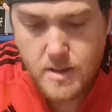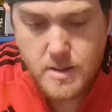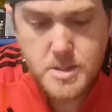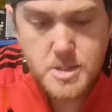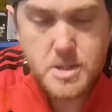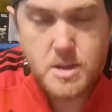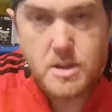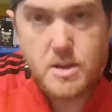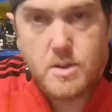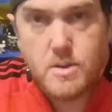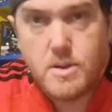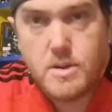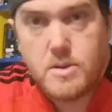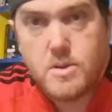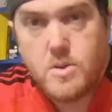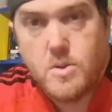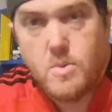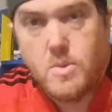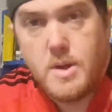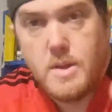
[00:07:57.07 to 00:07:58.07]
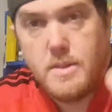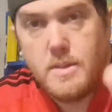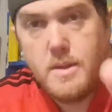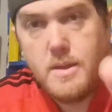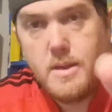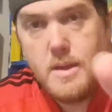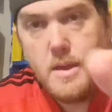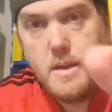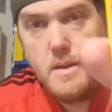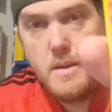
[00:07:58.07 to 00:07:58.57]
So quite a cool one
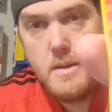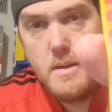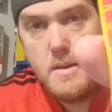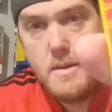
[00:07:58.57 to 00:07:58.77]
there.